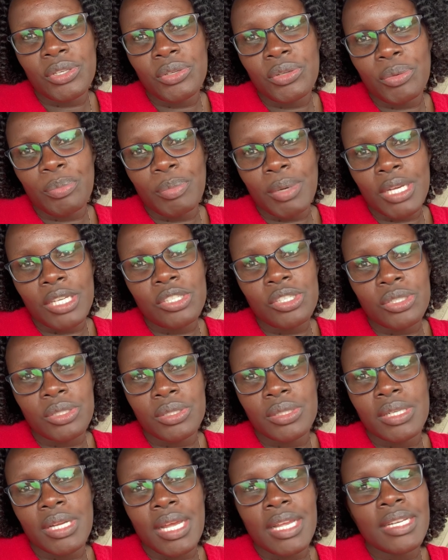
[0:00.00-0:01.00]
your
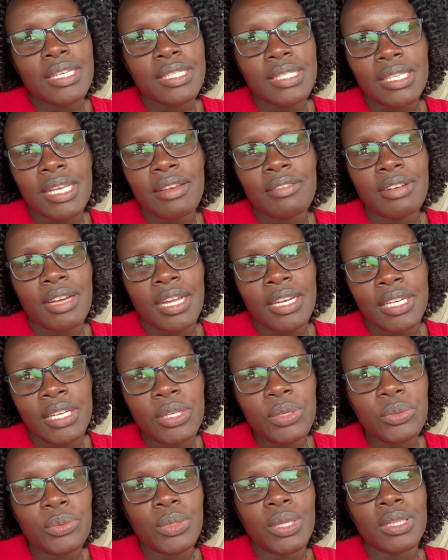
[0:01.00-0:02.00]
passion and discover a
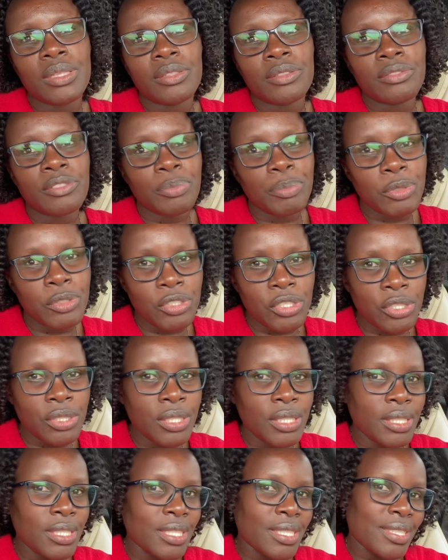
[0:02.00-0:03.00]
new world of
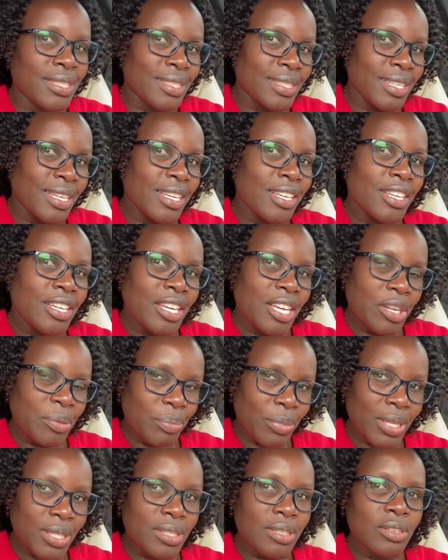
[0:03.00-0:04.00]
opportunities and
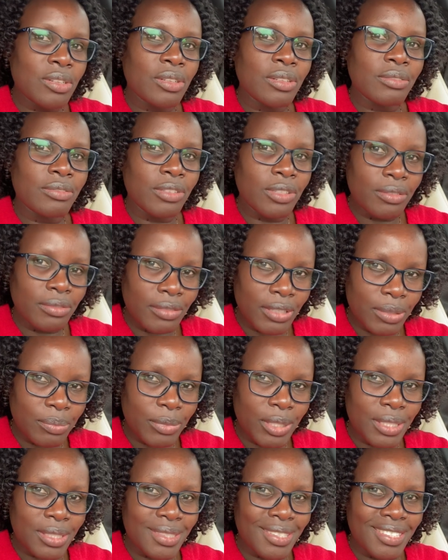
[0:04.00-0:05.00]
personal
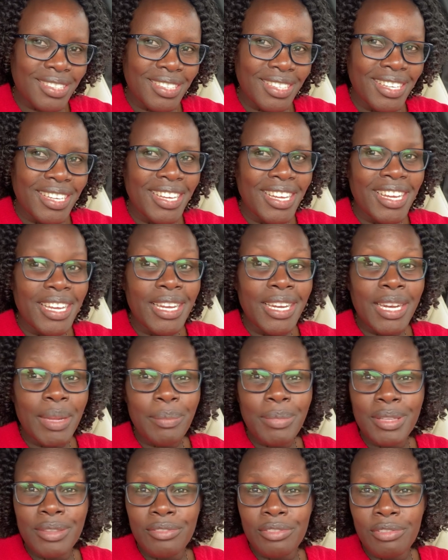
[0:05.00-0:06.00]
fulfillment.
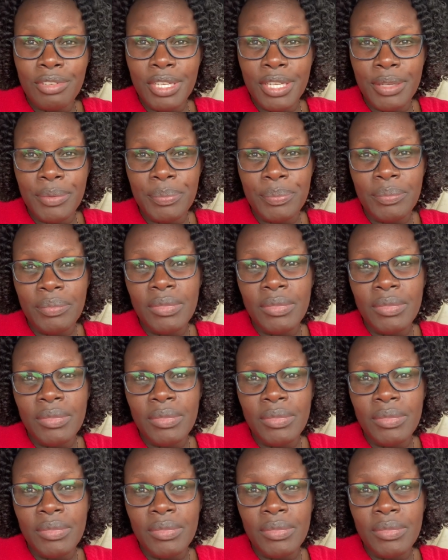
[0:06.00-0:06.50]
Number three,